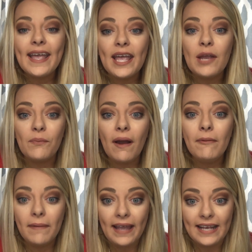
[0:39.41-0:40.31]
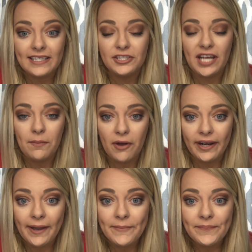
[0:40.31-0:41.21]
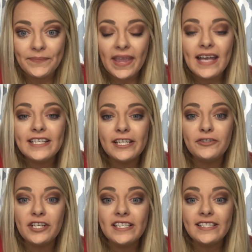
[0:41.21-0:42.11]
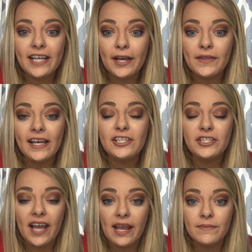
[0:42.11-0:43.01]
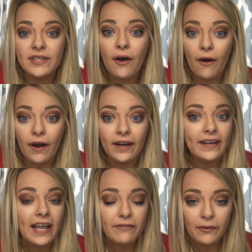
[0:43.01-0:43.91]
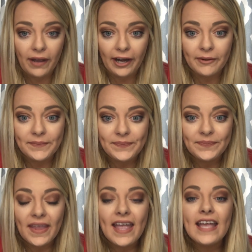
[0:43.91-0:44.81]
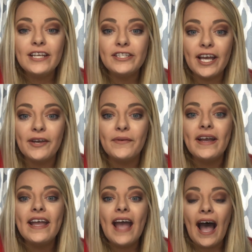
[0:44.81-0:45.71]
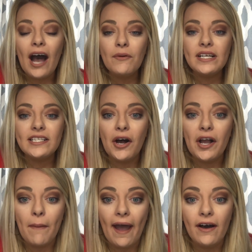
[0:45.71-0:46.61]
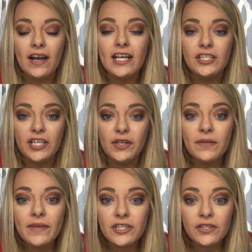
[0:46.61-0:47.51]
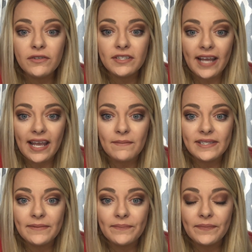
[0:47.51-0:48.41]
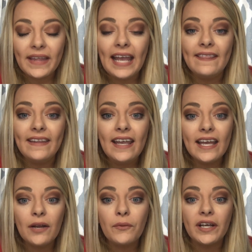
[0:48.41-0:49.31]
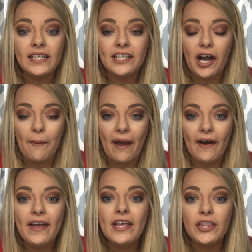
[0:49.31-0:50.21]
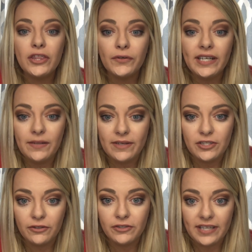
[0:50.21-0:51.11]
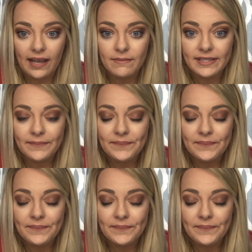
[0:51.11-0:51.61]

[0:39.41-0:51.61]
It probably has a shape on it. So just know that shapes are everywhere. So I want to talk about two-dimensional shapes, and then we're going to talk about three-dimensional shapes.